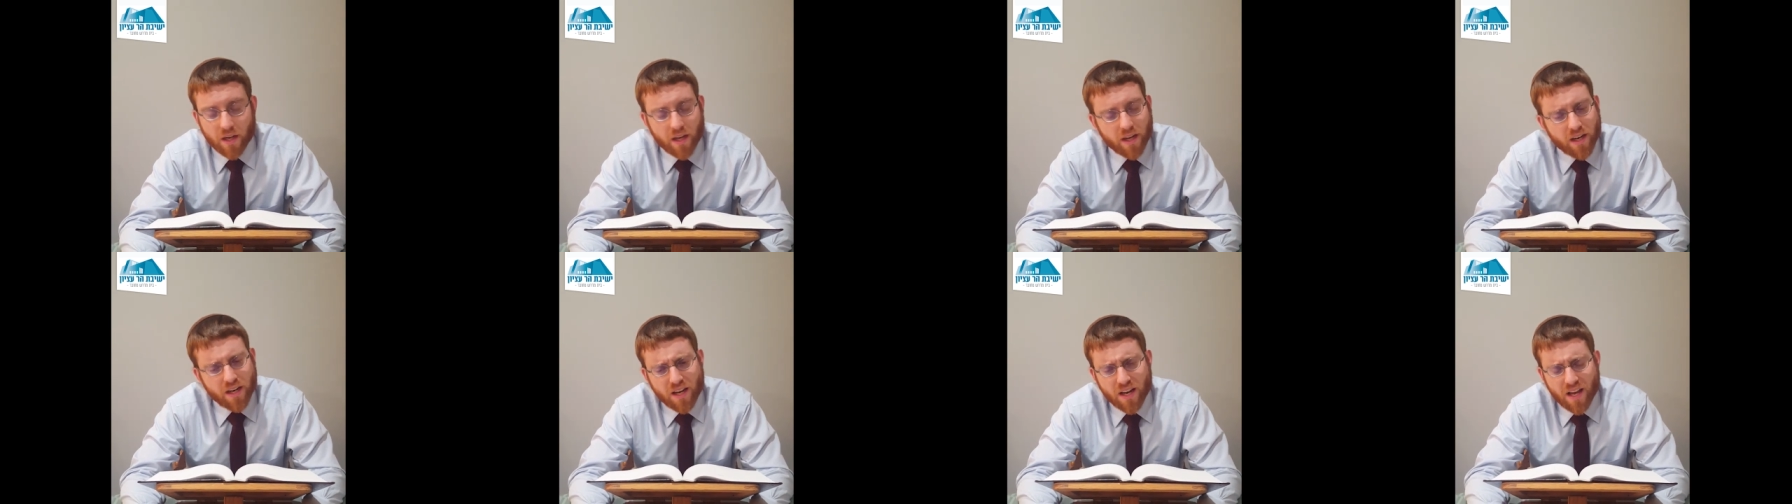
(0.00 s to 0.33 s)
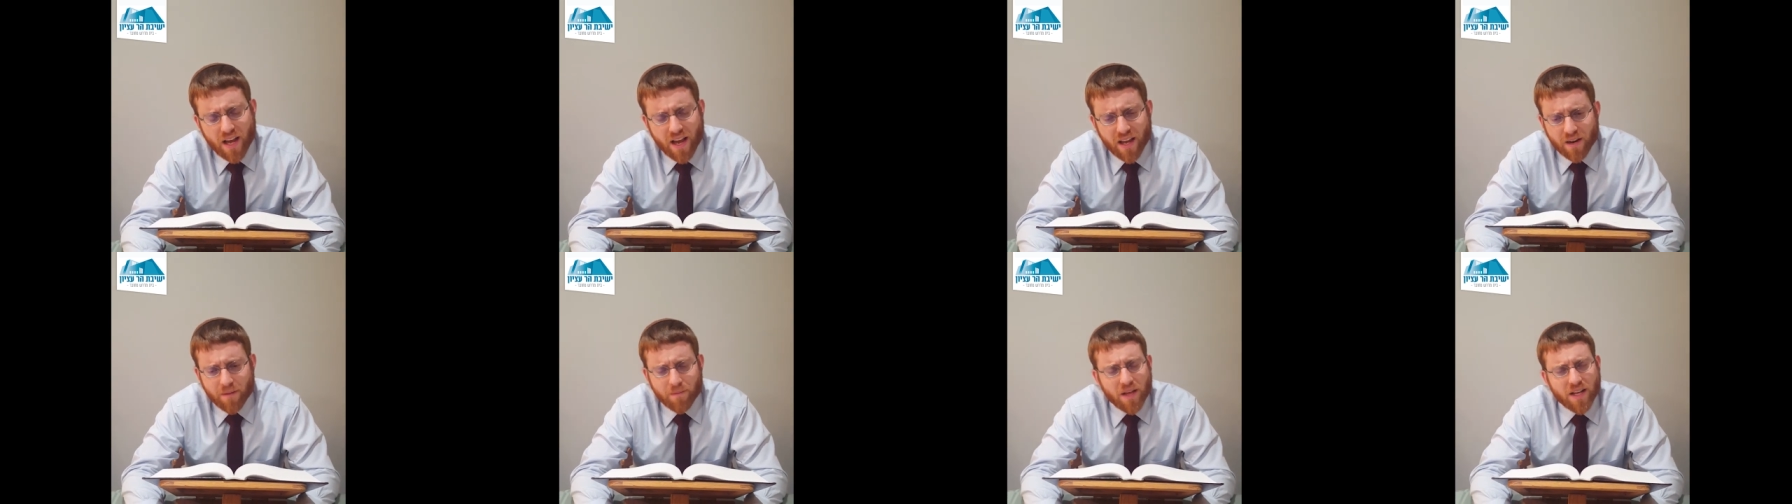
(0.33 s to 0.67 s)
And
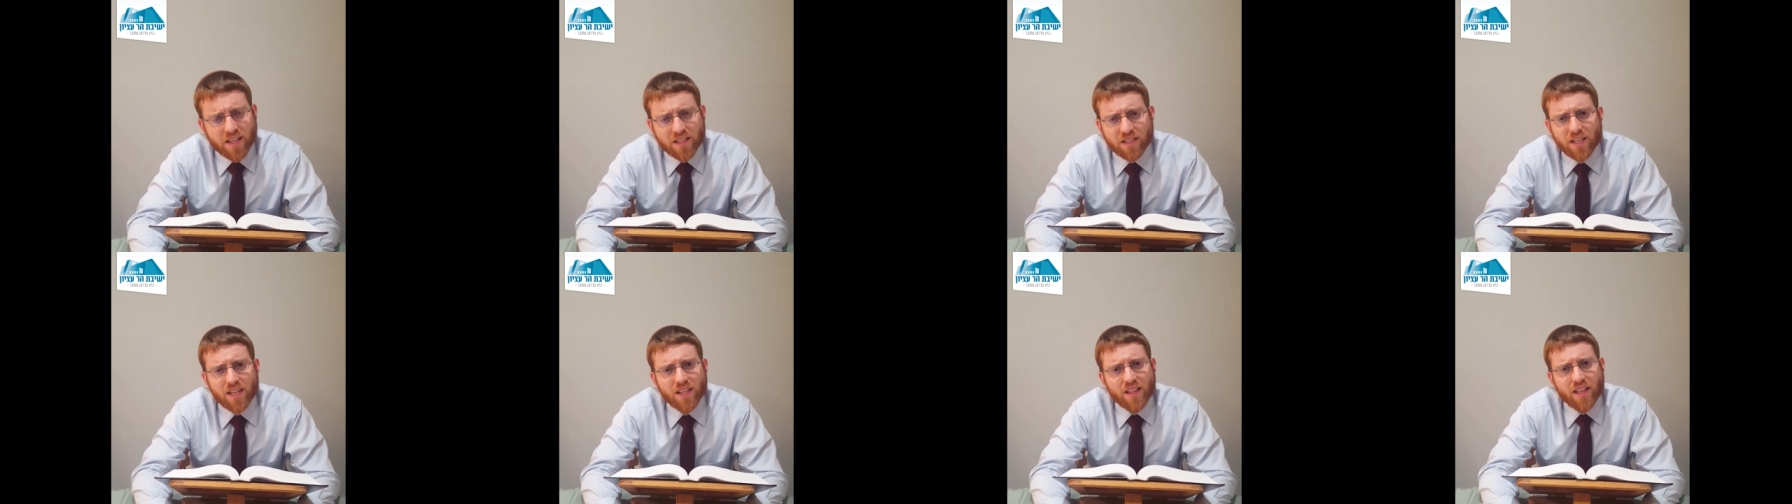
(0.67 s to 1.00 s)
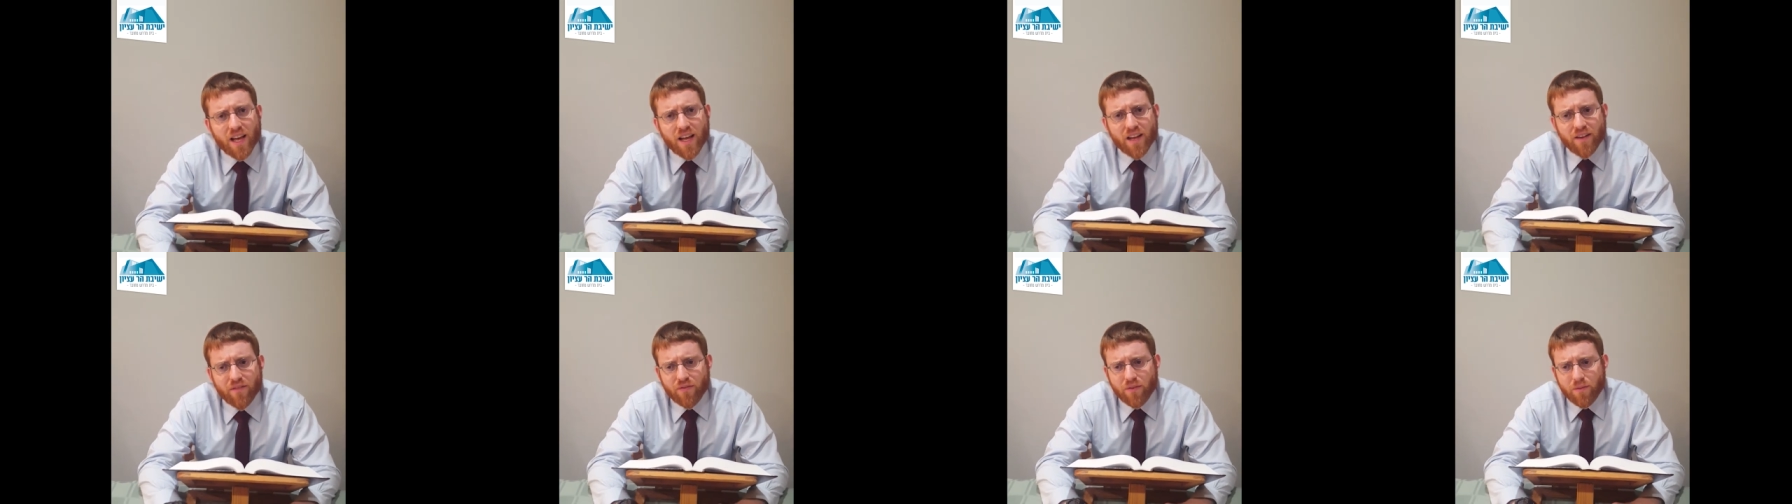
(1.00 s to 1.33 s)
and I'm not saying
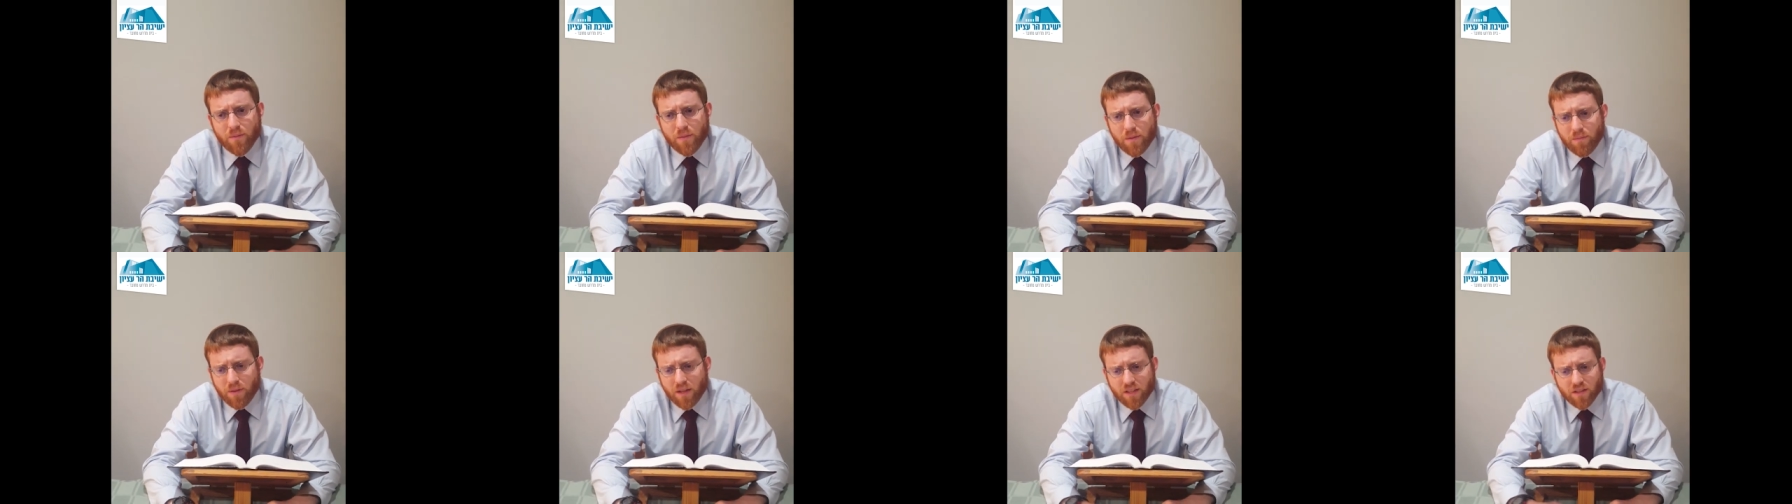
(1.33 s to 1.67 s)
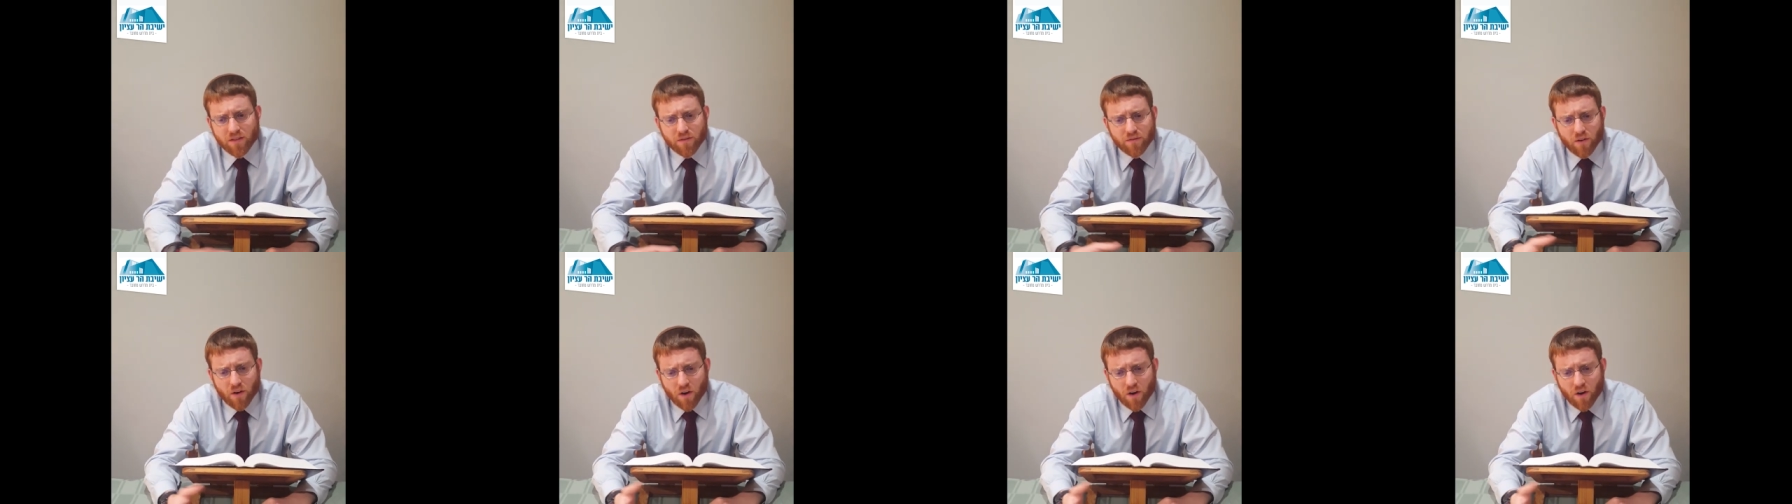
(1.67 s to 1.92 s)
that from a place of